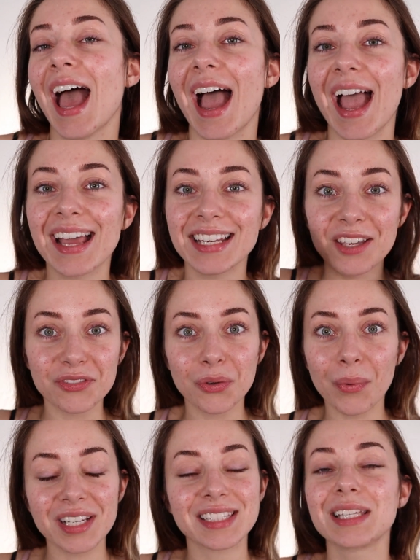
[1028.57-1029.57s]
And if you
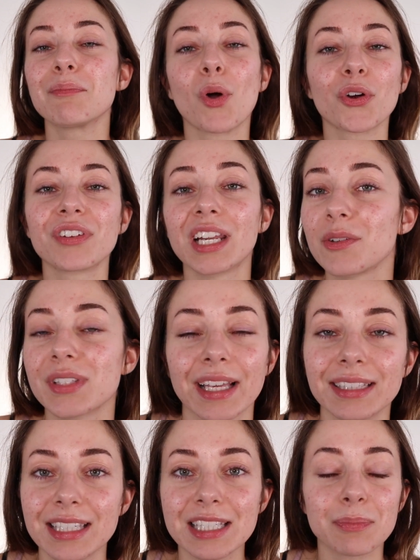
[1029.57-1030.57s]
want to see more videos
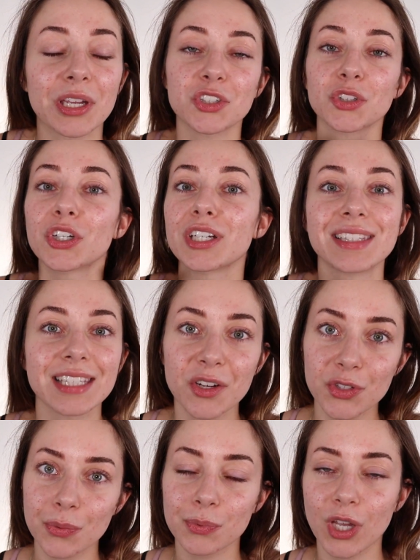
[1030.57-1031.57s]
like these, make sure to consider
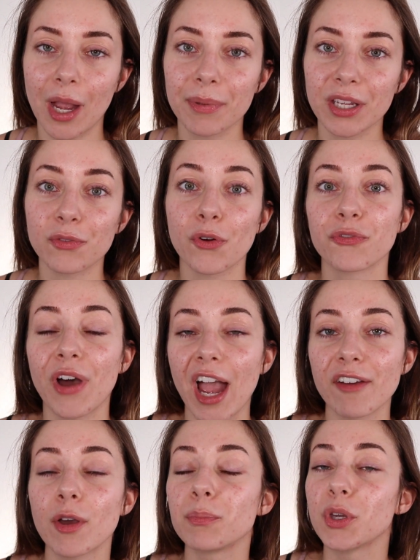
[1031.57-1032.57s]
subscribing for
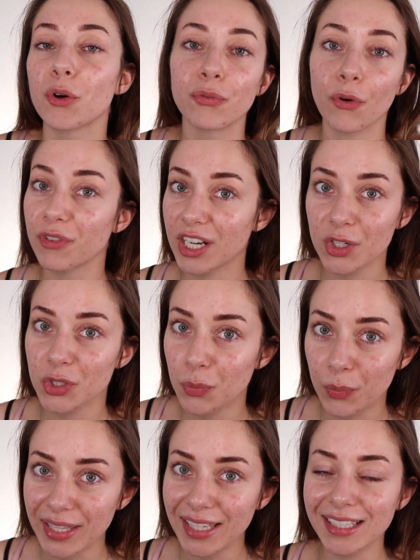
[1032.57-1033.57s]
5 beautiful videos a
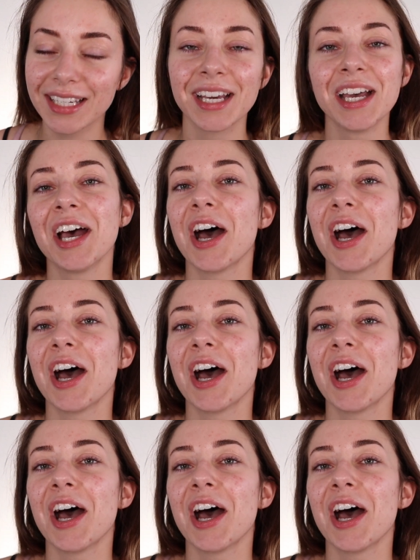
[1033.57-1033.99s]
week.